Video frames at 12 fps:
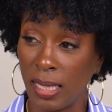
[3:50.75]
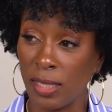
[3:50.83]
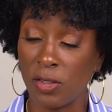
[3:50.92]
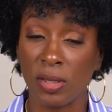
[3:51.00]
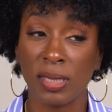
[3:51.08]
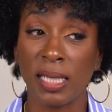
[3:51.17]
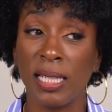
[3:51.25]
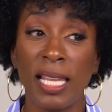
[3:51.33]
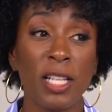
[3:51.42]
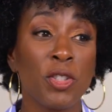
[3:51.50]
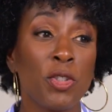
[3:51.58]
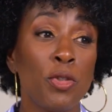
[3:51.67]
It just,
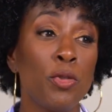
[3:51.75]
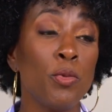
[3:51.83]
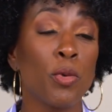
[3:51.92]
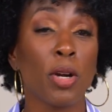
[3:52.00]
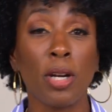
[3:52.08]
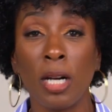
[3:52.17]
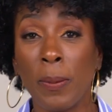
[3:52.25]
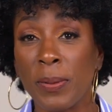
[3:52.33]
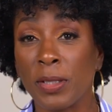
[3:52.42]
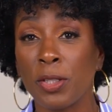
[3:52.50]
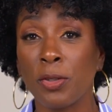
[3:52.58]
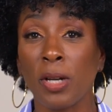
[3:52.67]
unless you were up
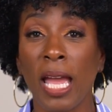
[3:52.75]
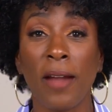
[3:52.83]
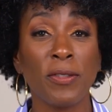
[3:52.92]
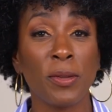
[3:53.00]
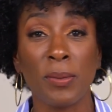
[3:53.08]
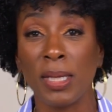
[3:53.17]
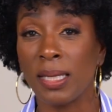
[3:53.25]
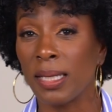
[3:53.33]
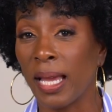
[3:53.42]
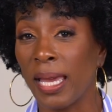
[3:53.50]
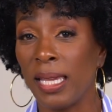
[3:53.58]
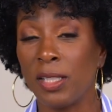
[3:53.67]
until after
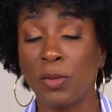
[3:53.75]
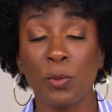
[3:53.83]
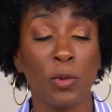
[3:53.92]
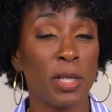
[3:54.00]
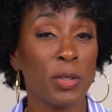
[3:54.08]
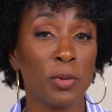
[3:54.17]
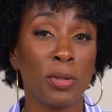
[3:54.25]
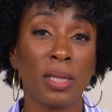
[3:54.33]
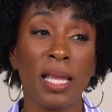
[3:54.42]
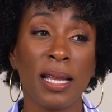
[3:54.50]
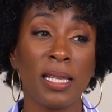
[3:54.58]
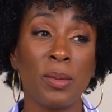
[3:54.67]
midnight, 1, 2
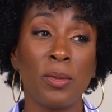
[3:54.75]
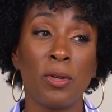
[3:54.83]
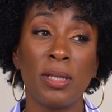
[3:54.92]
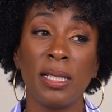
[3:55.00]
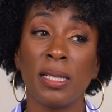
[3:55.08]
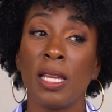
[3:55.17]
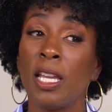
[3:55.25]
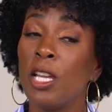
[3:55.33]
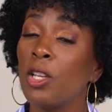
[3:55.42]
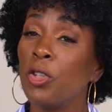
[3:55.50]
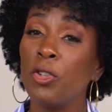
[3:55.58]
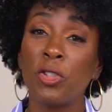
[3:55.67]
o'clock in the morning,
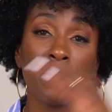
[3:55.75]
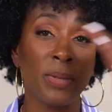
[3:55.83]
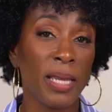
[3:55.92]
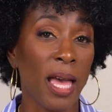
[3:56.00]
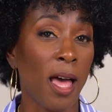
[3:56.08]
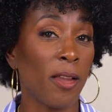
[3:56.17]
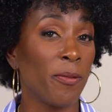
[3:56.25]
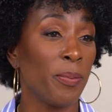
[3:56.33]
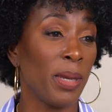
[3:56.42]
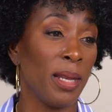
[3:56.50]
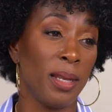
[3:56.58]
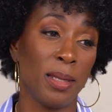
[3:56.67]
you should be out of
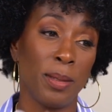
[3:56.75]
bed